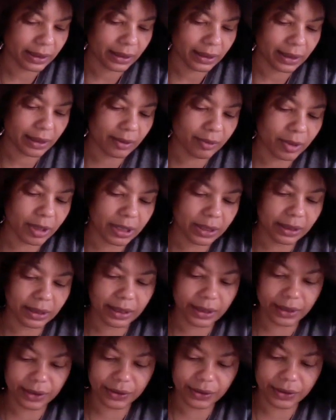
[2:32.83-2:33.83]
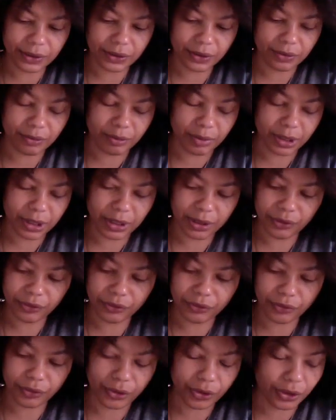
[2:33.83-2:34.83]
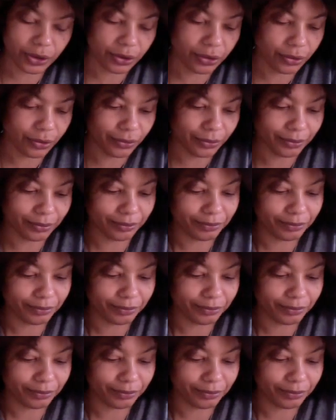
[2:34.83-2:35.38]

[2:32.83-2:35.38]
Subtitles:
coming into being for you,